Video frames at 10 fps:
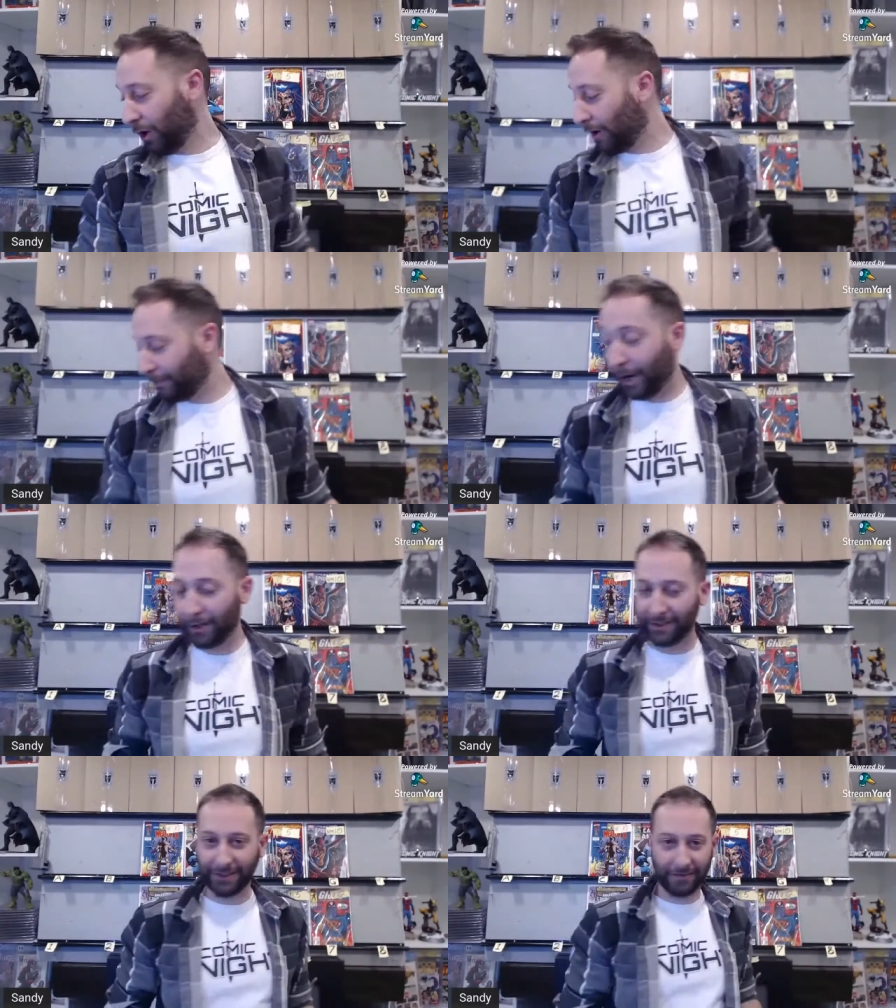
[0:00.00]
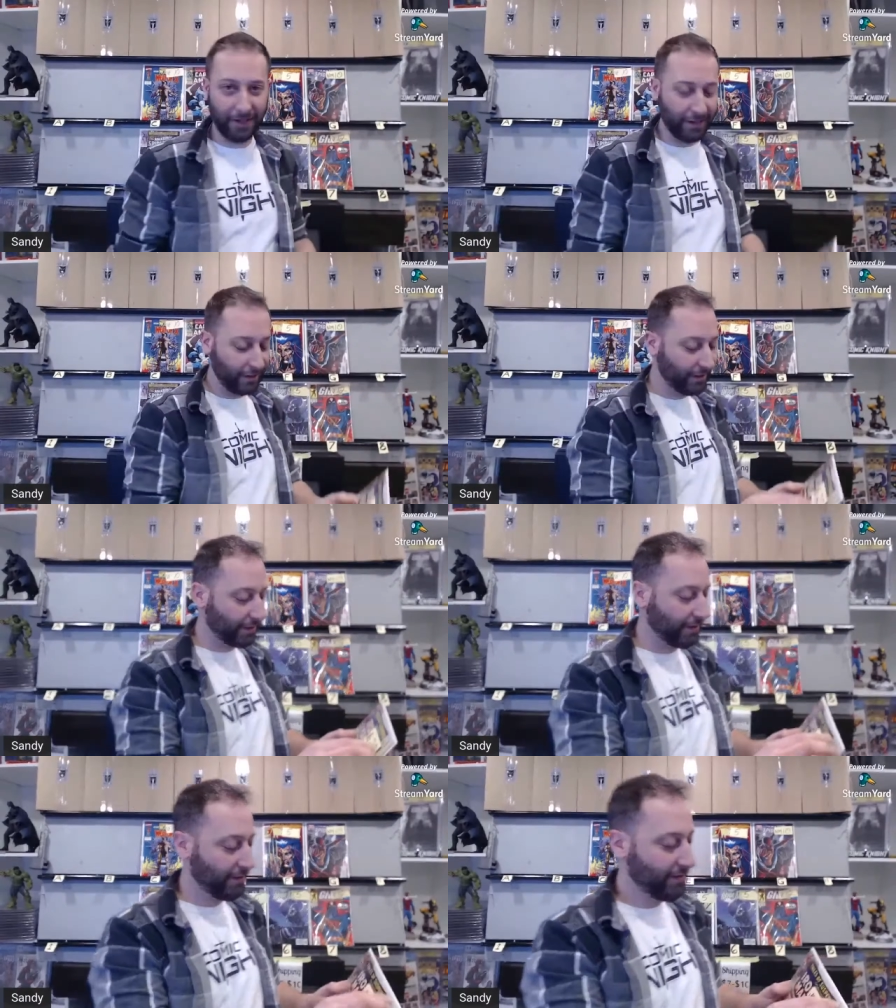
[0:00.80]
long boxes of
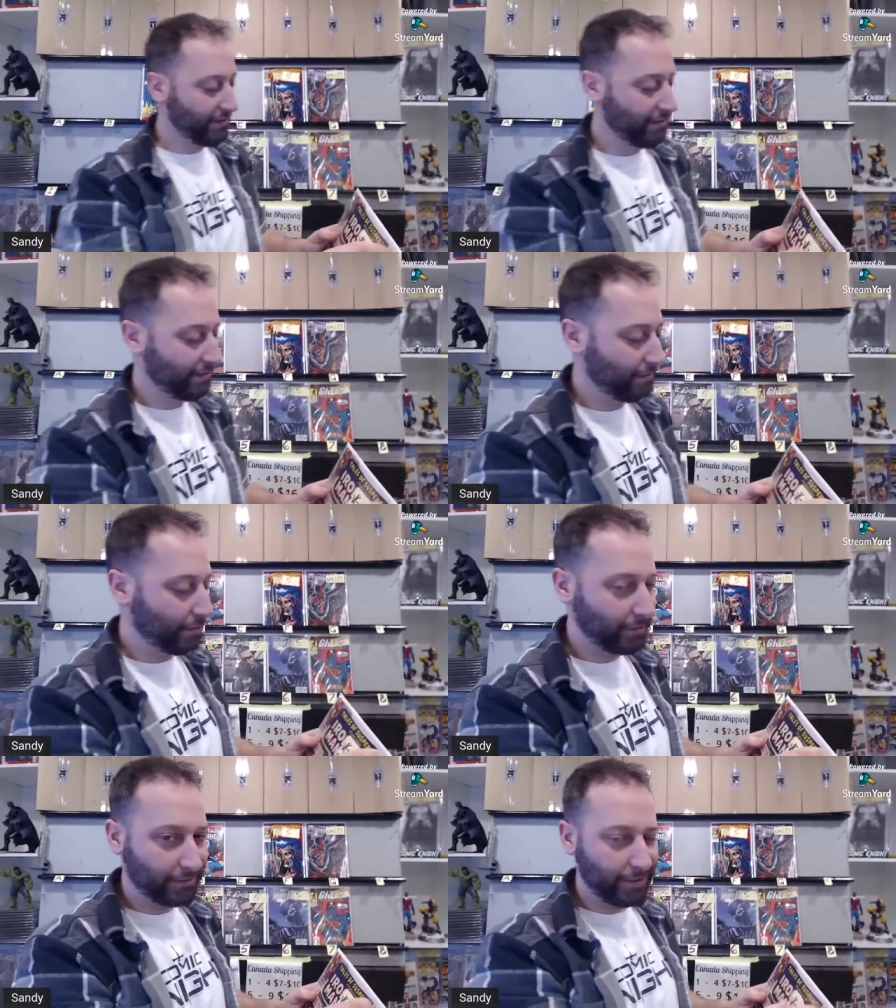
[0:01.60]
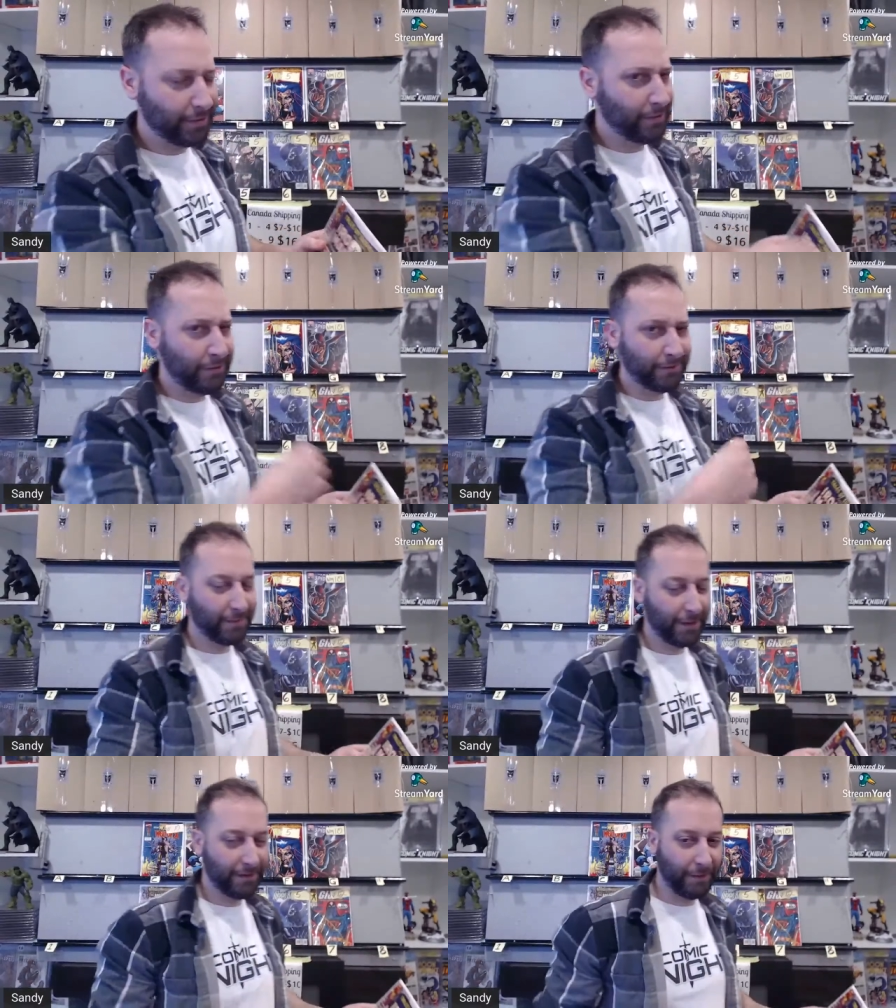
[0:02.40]
indies, but I don't
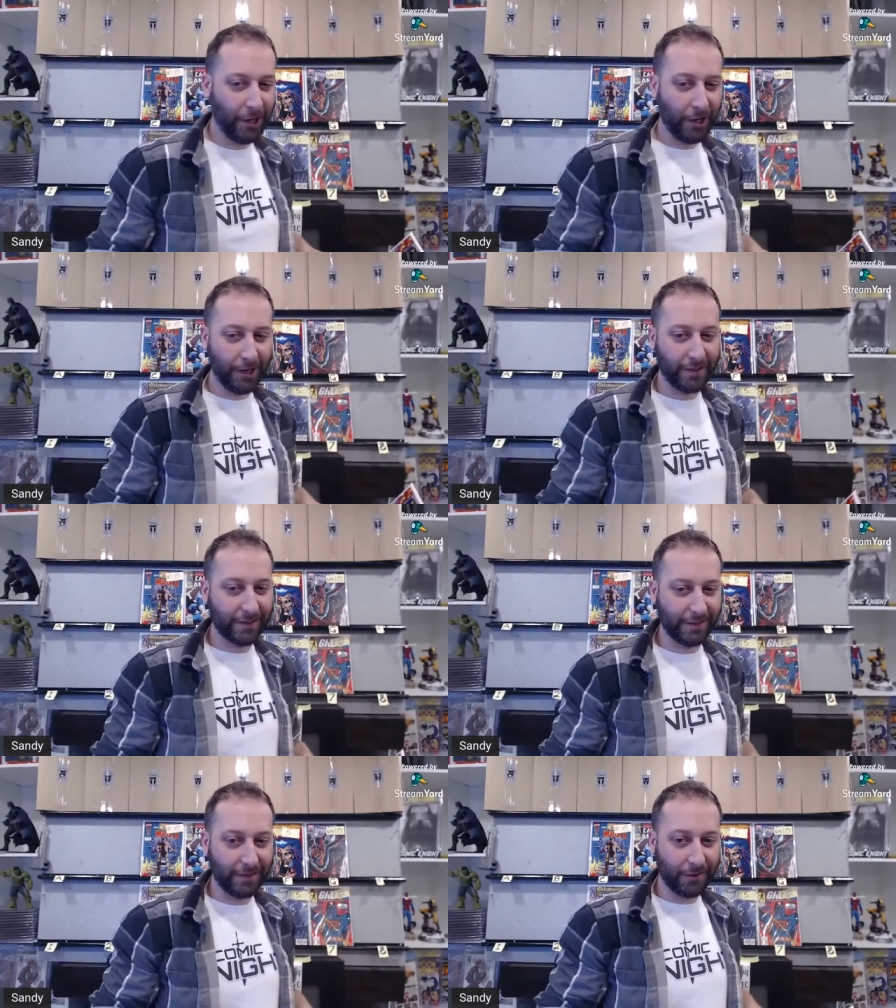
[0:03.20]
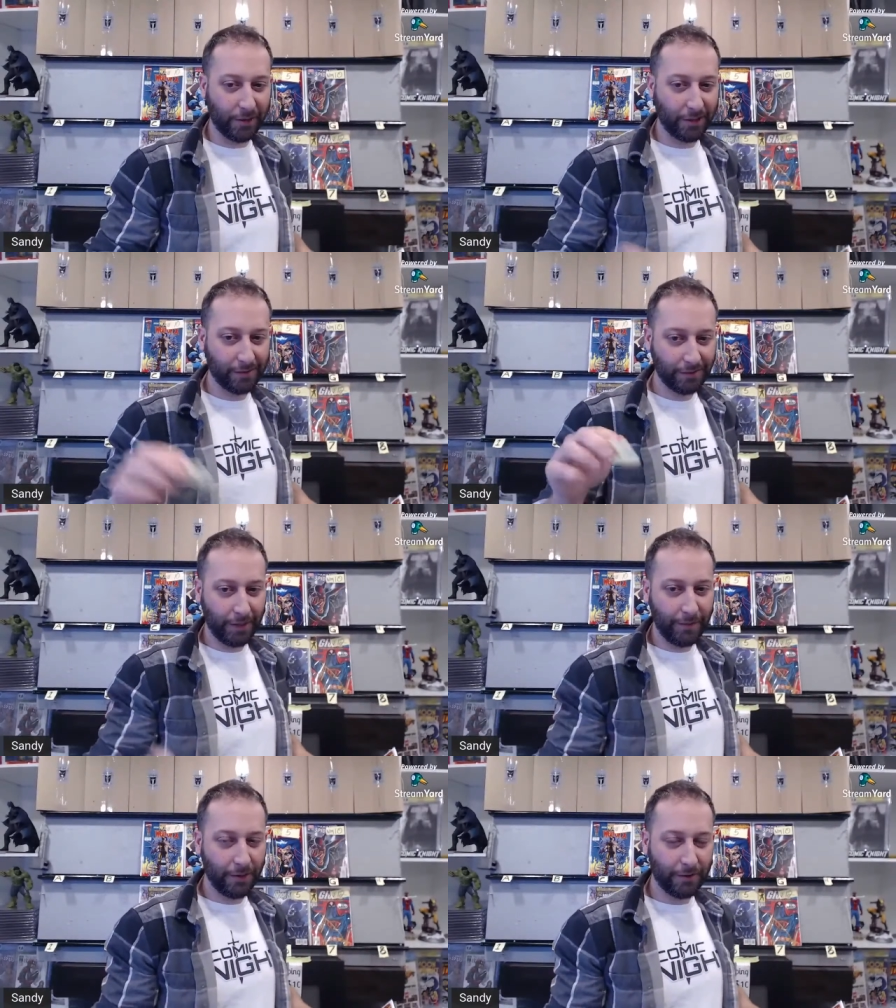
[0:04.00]
know if my audience is into it
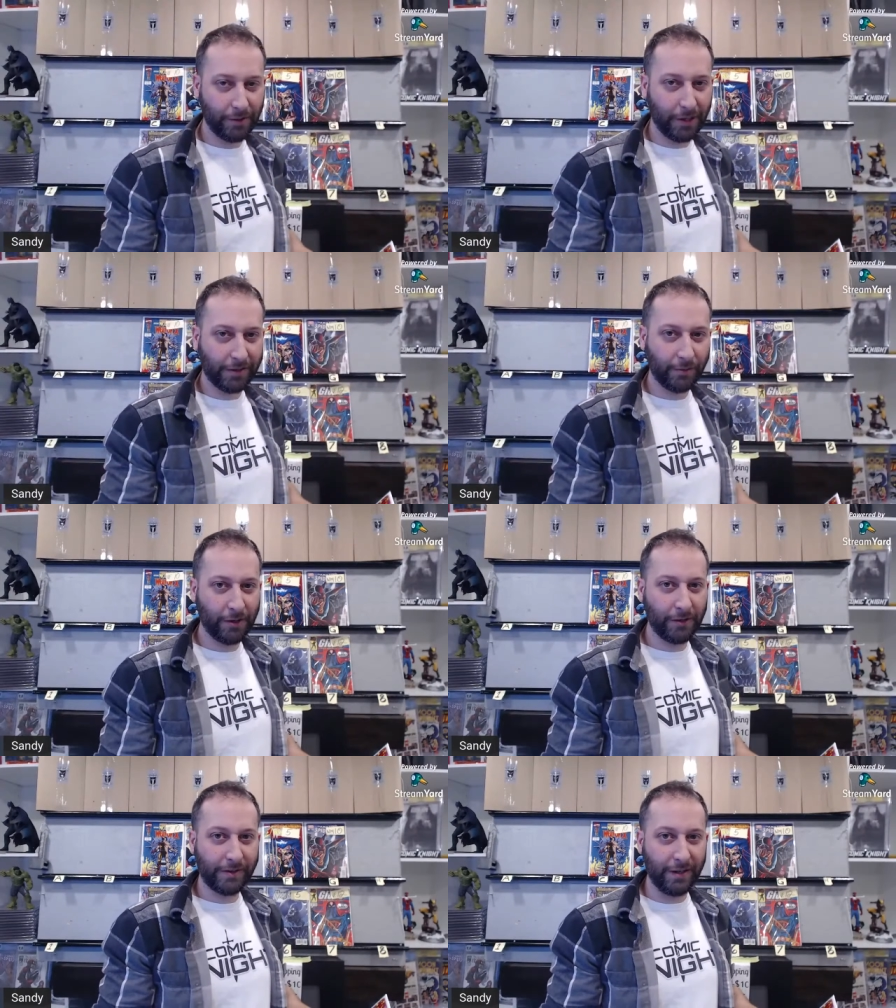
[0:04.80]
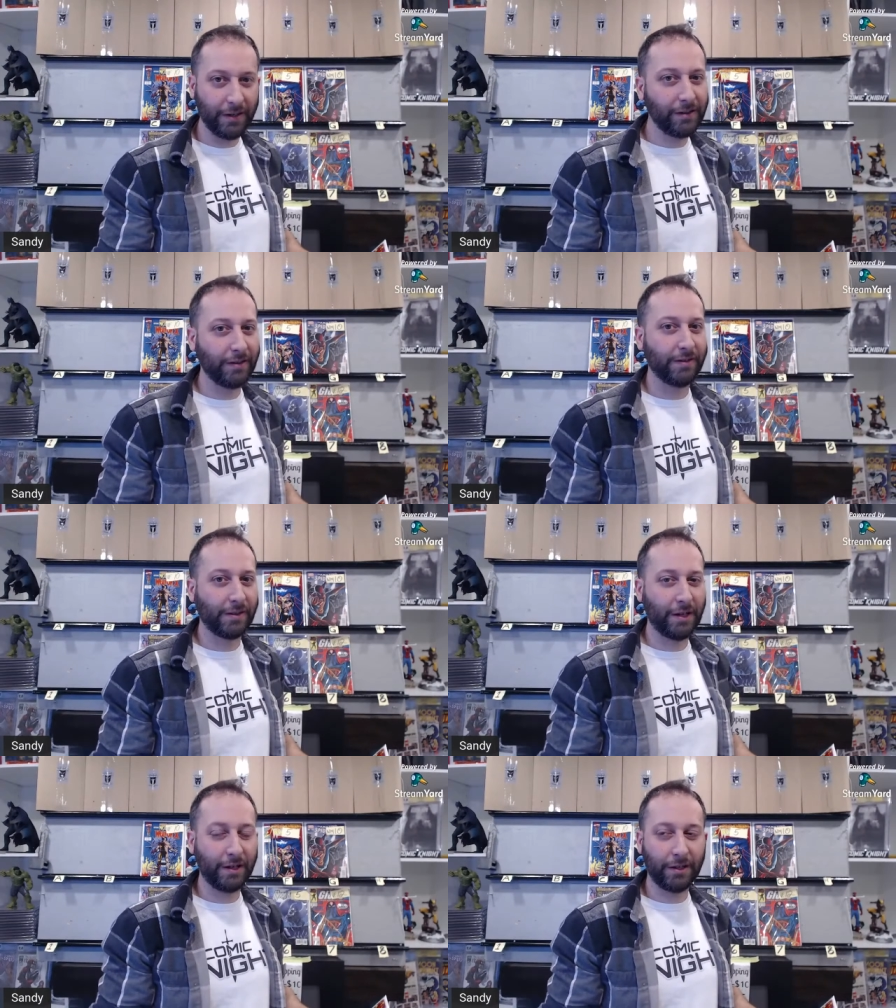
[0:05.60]
let me know if you guys want to see
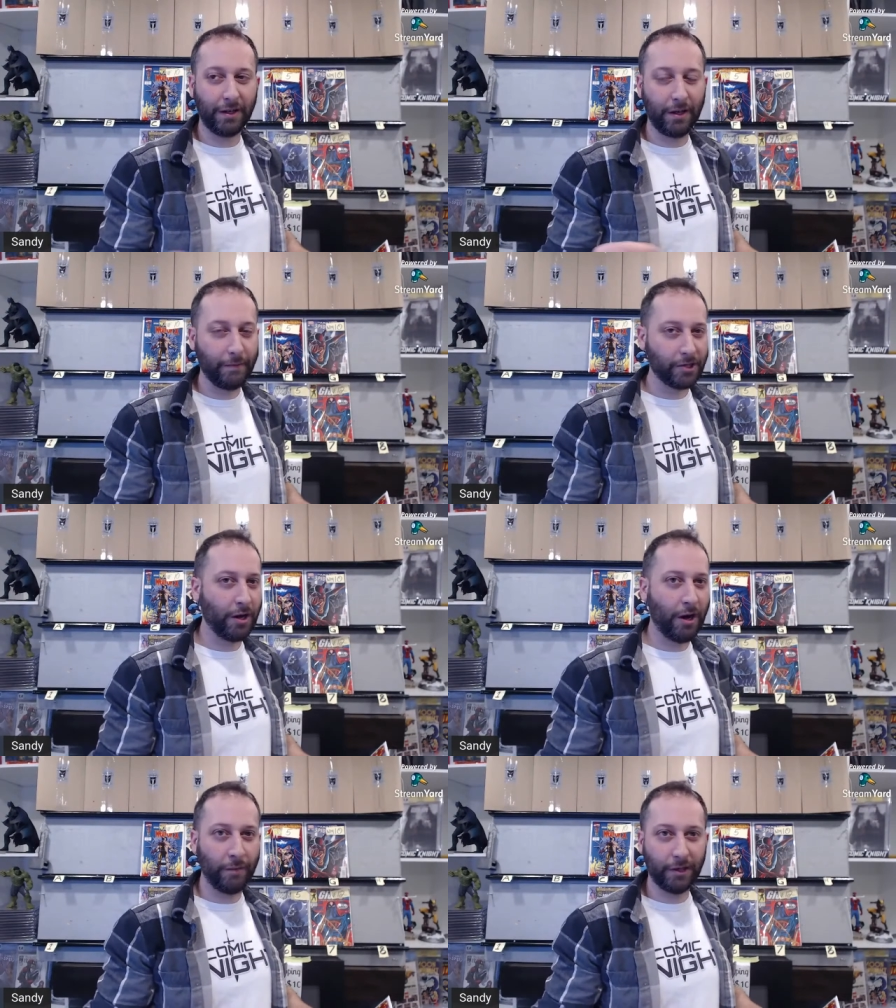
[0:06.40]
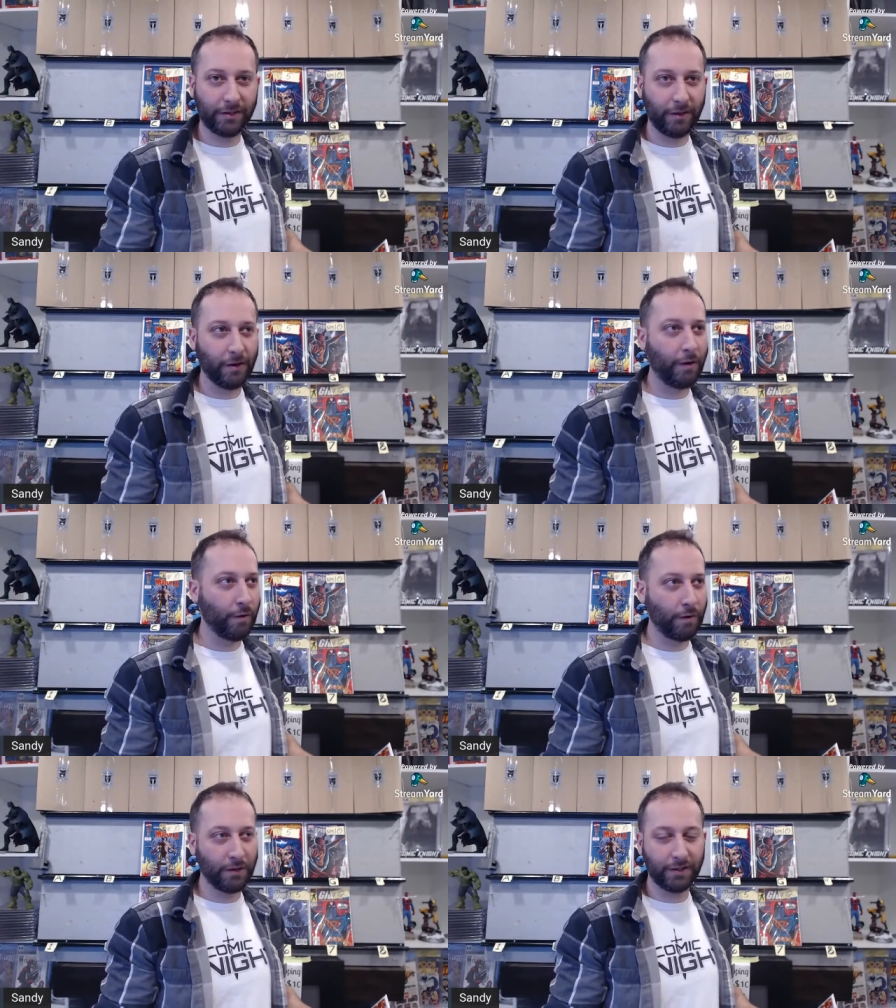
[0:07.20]
indies like uh, Image Comics, Dark
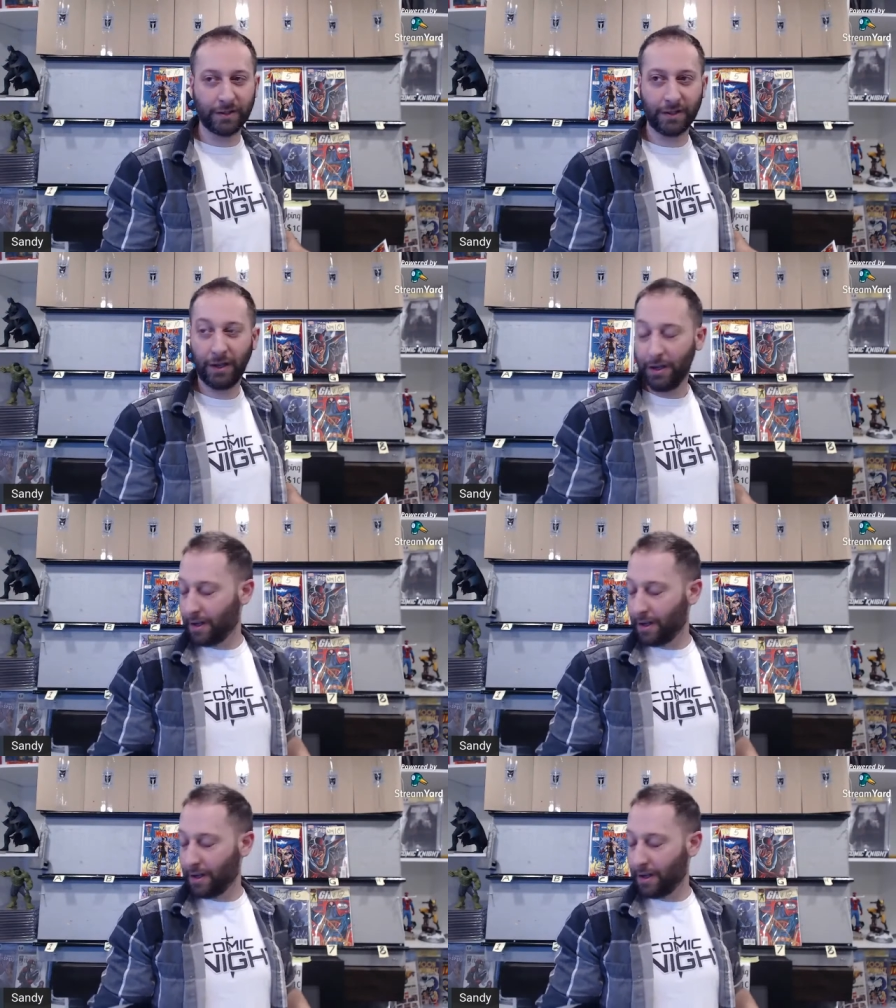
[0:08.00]
Horse,